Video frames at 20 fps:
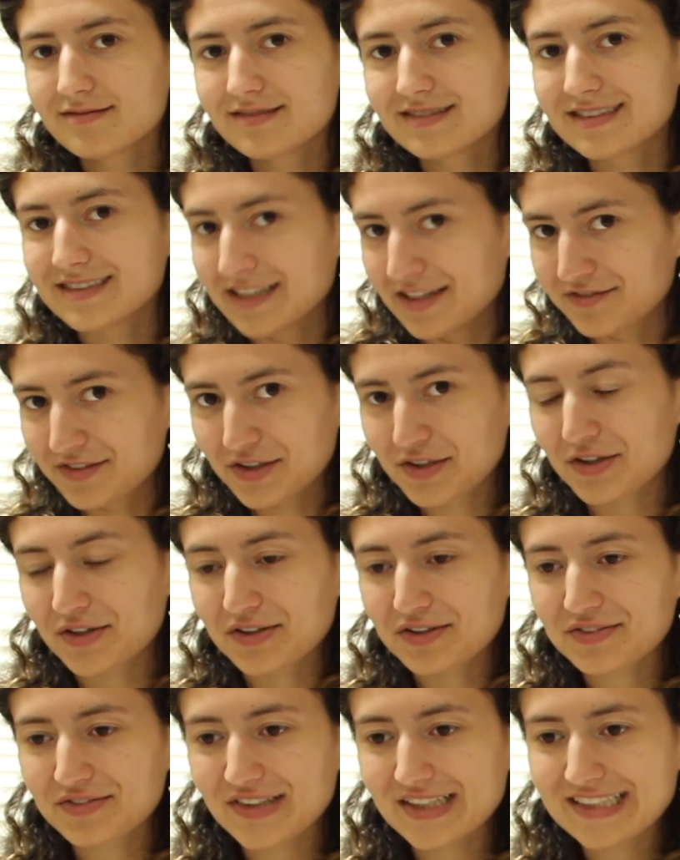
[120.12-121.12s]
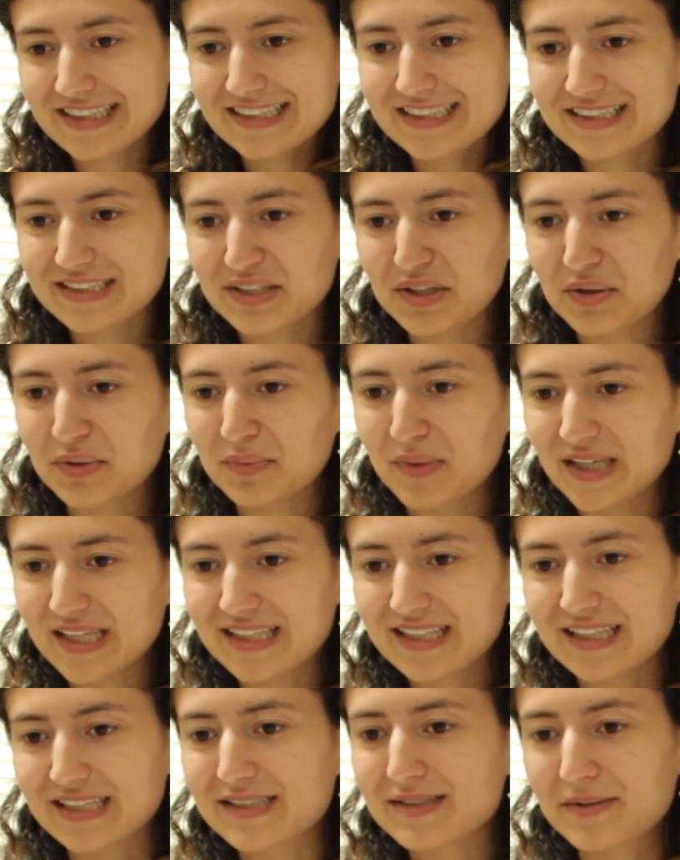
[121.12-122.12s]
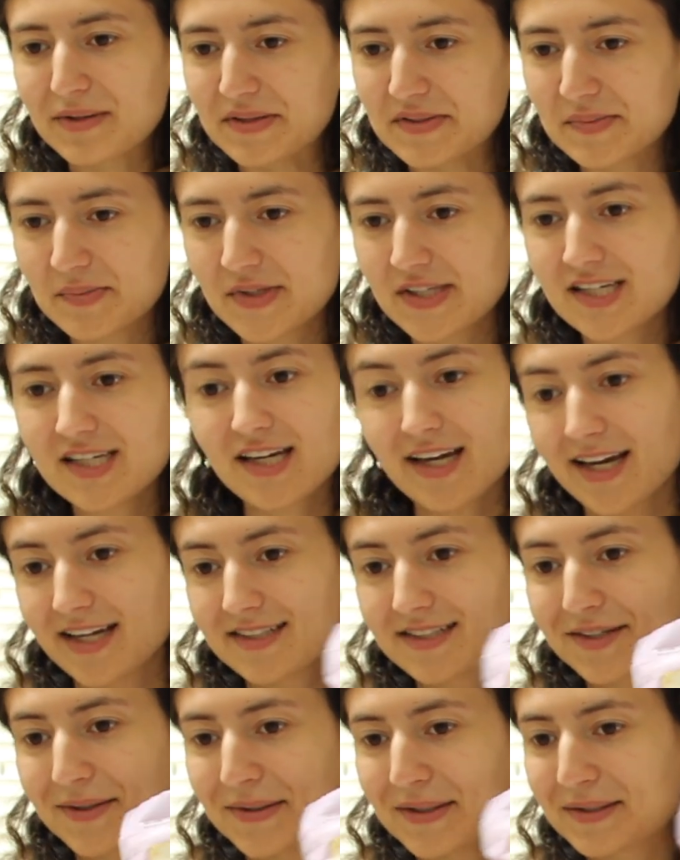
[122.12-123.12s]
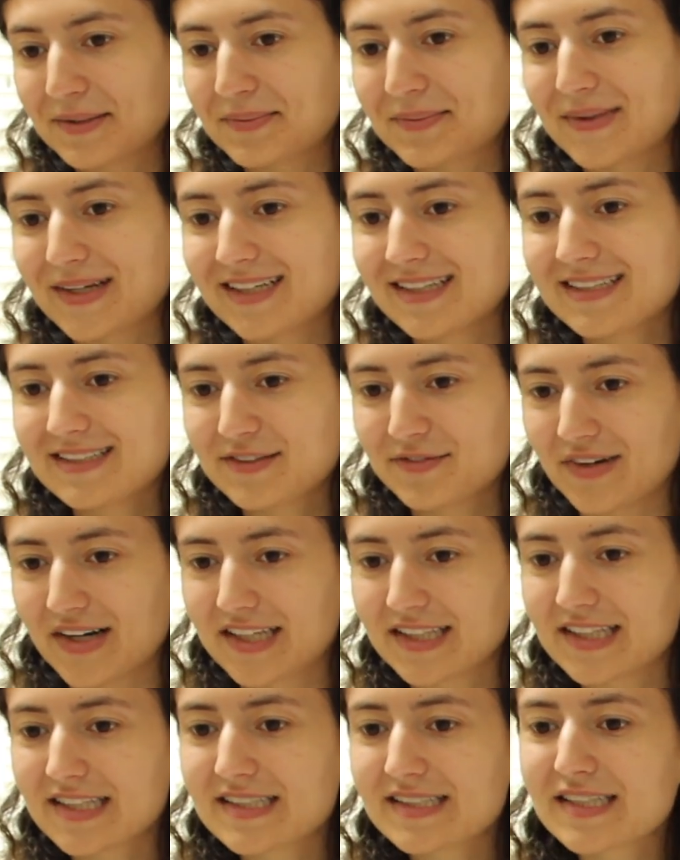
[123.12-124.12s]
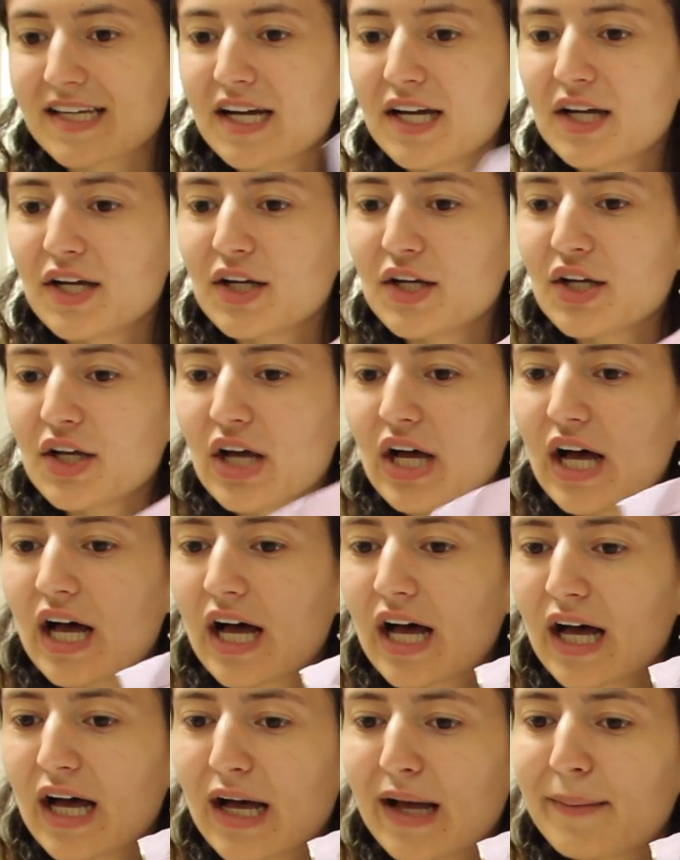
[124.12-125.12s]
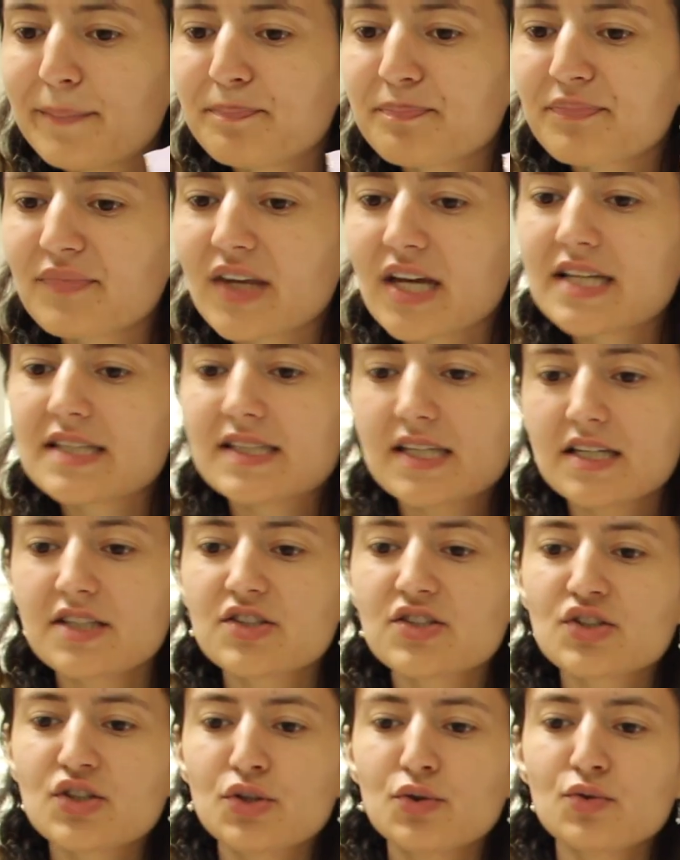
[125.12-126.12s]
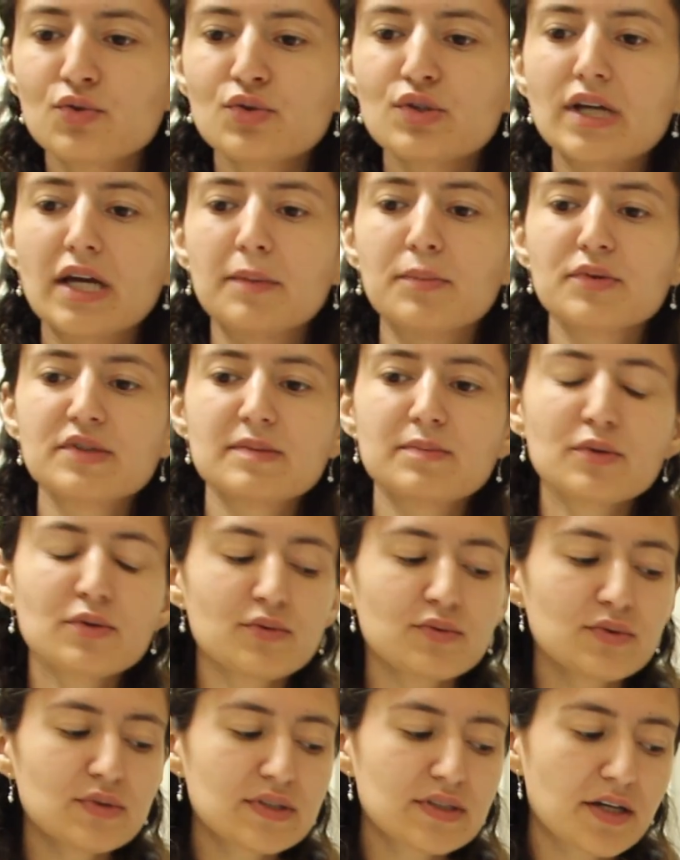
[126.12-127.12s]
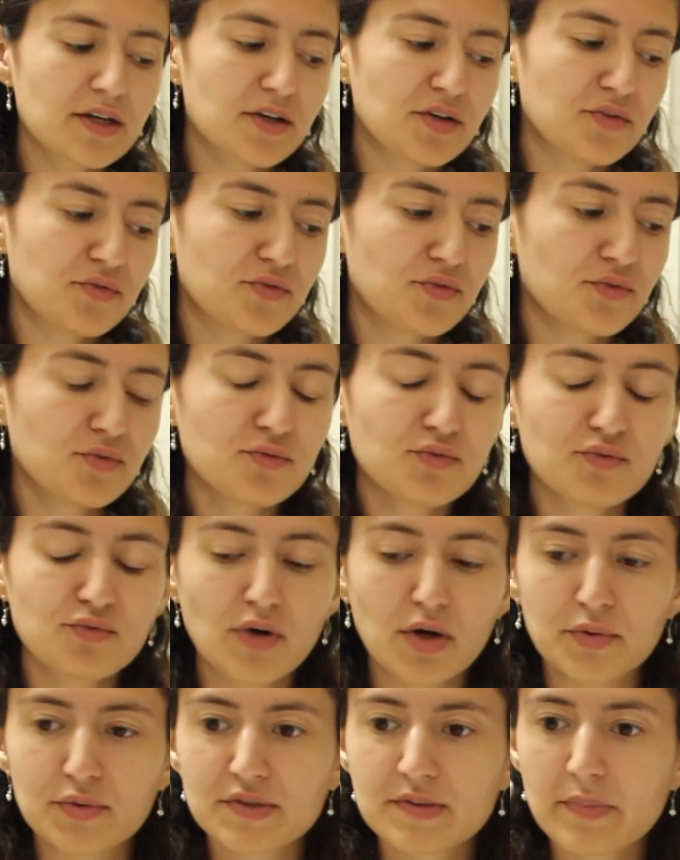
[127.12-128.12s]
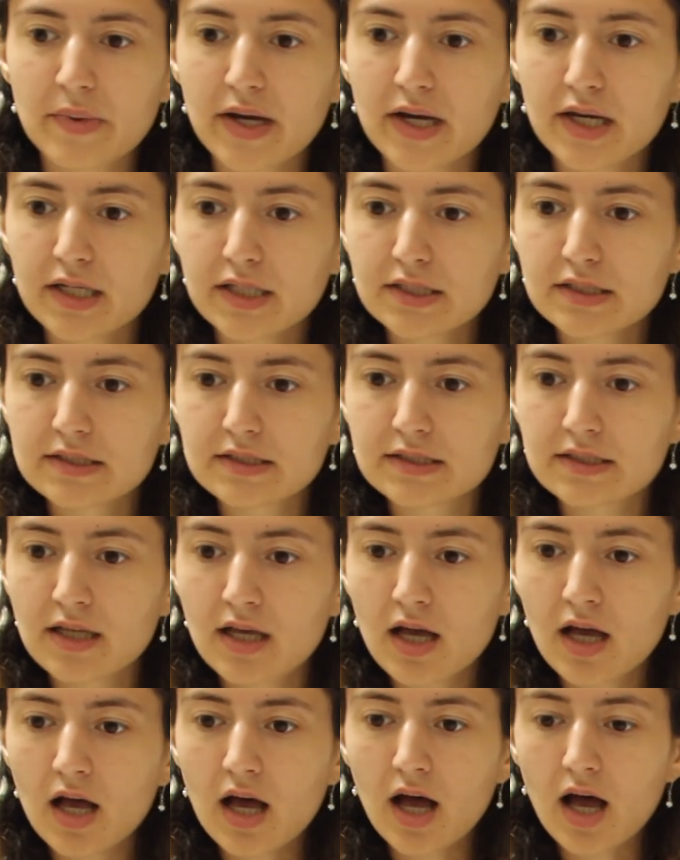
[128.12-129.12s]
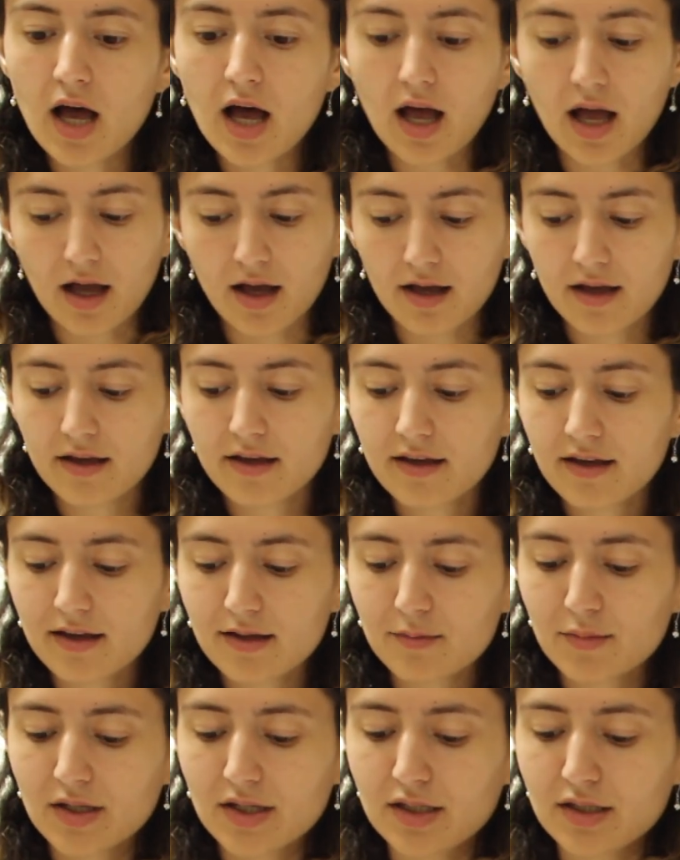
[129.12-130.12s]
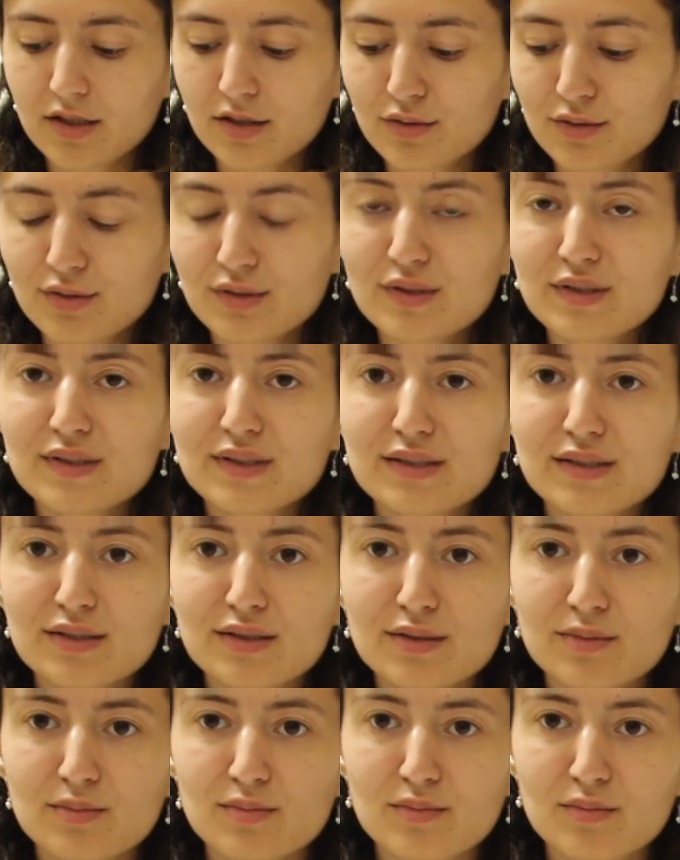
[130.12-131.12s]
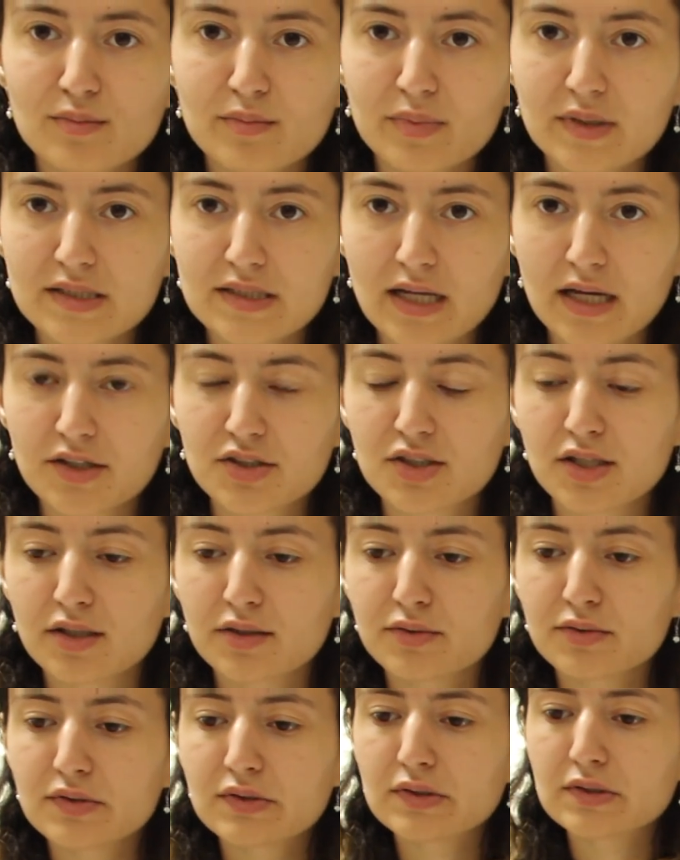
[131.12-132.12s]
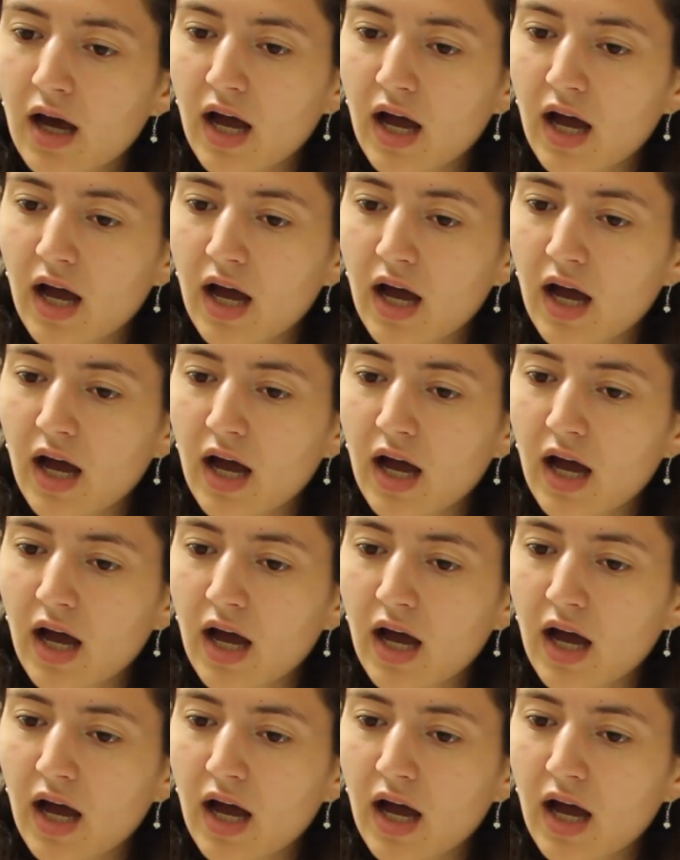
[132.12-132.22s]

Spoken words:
Never heard of this till making this recipe. Had to go out the way to find this. It says 2 tablespoons of rosebuds. I am gonna use pistachios.